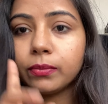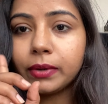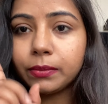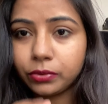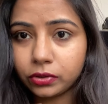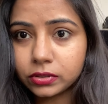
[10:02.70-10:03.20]
my
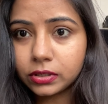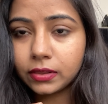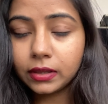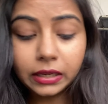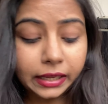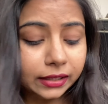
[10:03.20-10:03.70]
bronzer
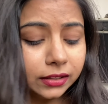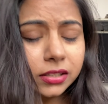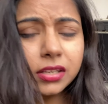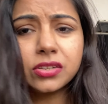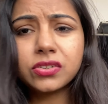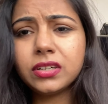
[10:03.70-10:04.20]
thing, and this
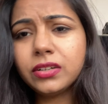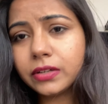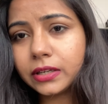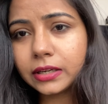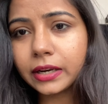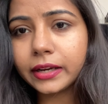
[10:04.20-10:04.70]
is
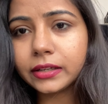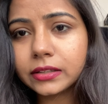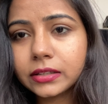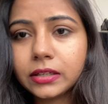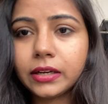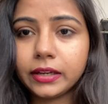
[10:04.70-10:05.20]
really light.
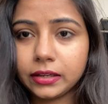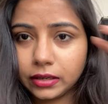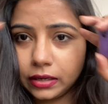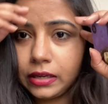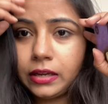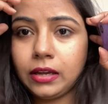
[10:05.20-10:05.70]
Like
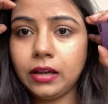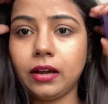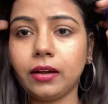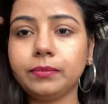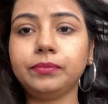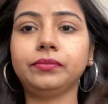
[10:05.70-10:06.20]

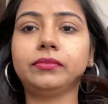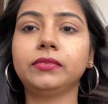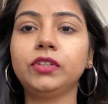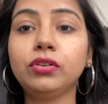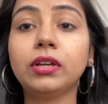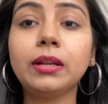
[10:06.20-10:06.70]

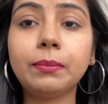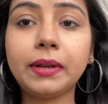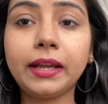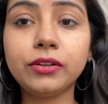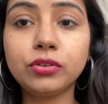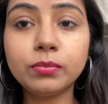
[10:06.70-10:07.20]
you can
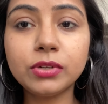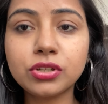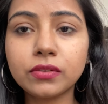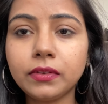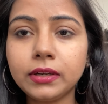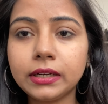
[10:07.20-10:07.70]
apply too much
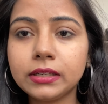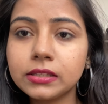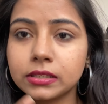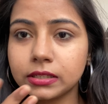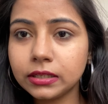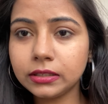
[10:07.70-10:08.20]
of it and
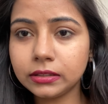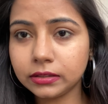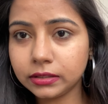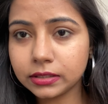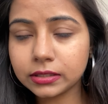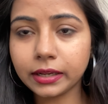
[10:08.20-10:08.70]
still
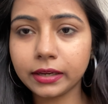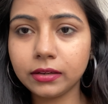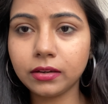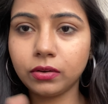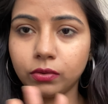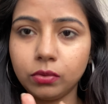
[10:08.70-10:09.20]
it is
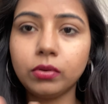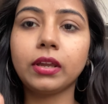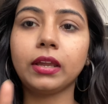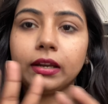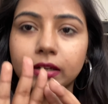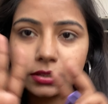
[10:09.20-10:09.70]
like, okay,
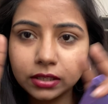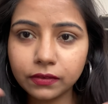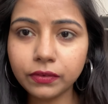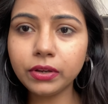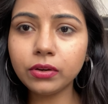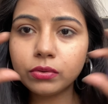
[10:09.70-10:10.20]
it is
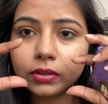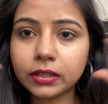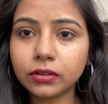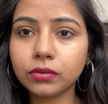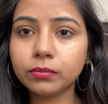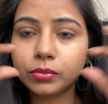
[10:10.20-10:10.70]
giving you that
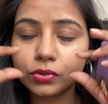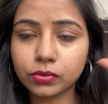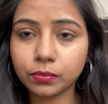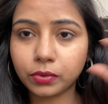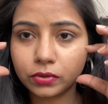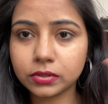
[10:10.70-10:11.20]

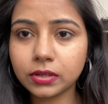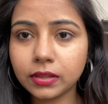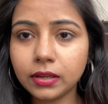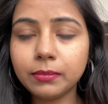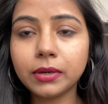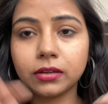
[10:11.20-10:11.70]
bronzer
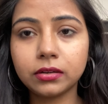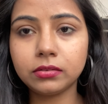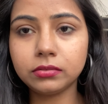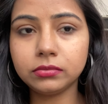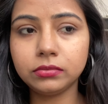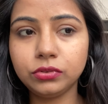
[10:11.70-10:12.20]
thing, but
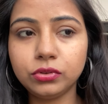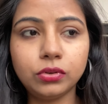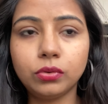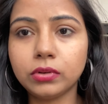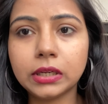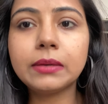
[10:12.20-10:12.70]
you
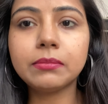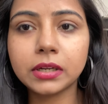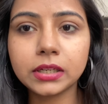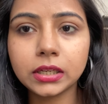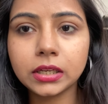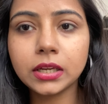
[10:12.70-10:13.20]
don't dig
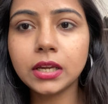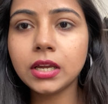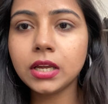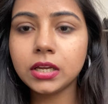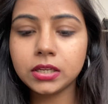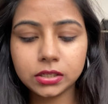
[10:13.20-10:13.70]
muddy.
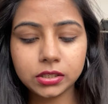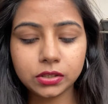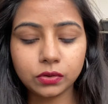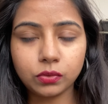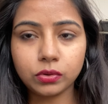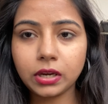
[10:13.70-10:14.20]
So
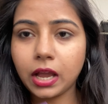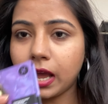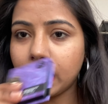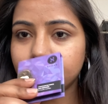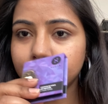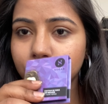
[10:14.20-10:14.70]
yeah,
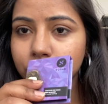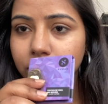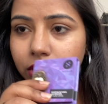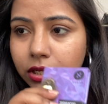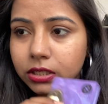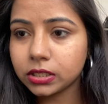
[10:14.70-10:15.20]
I'll be using
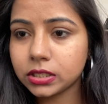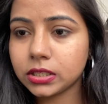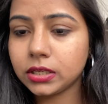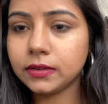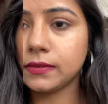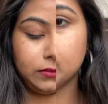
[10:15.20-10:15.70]
this,
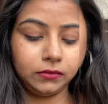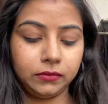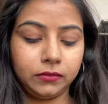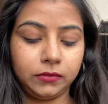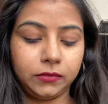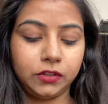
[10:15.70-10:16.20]

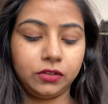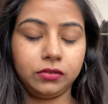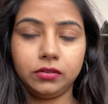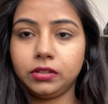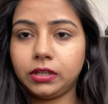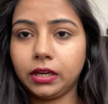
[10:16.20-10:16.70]

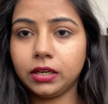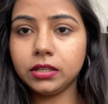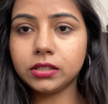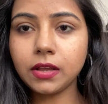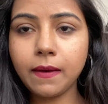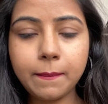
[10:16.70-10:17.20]
taking
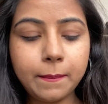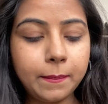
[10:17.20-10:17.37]
some